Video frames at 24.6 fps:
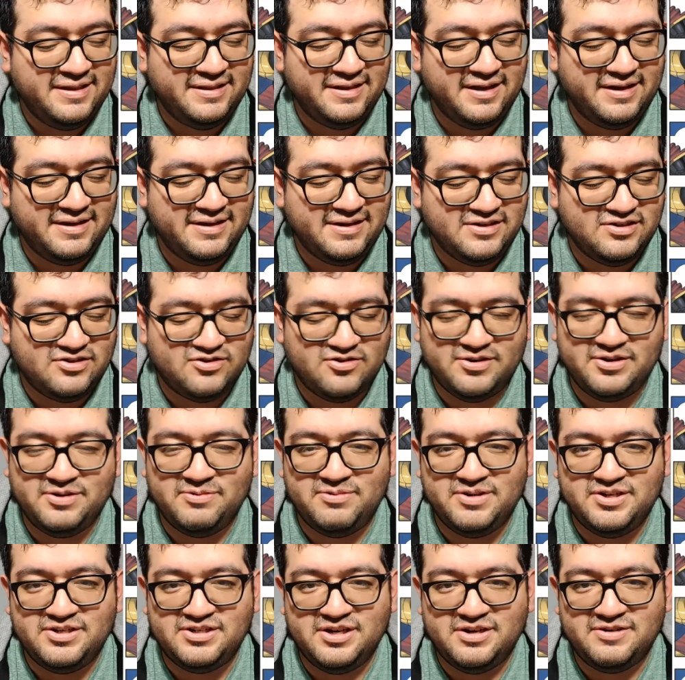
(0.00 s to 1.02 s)
that he's trying to
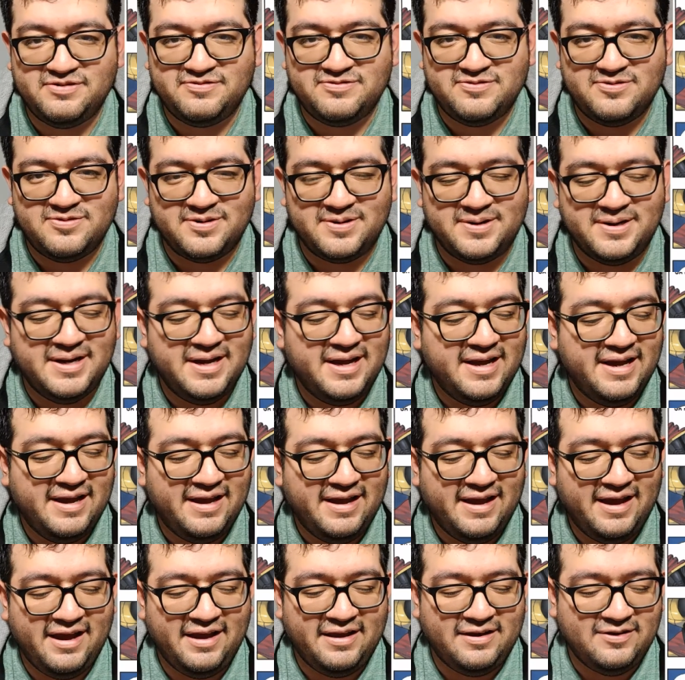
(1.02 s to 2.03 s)
reach out for.
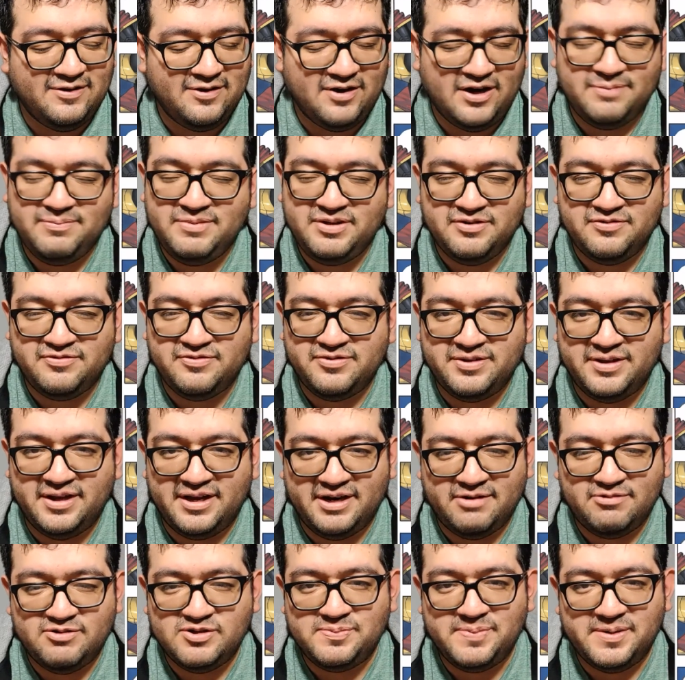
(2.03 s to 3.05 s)
And you know, I'm here for
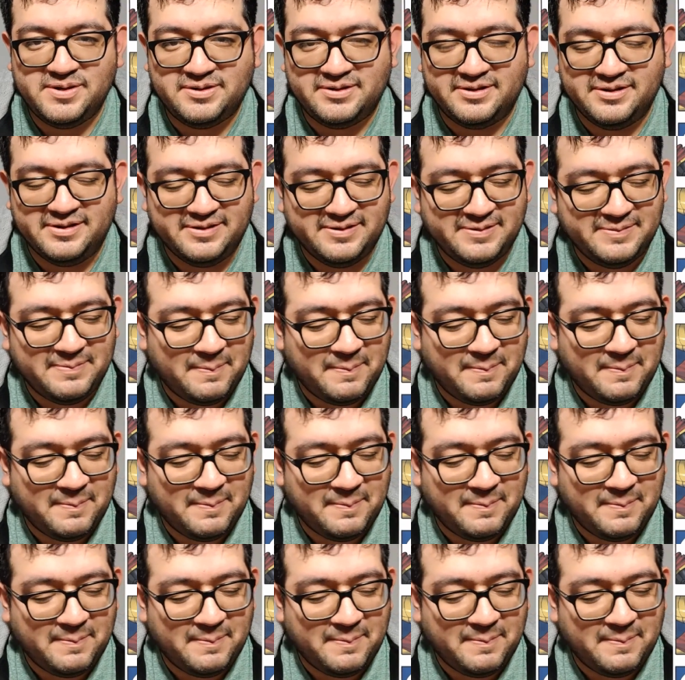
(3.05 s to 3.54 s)
that. I respect it.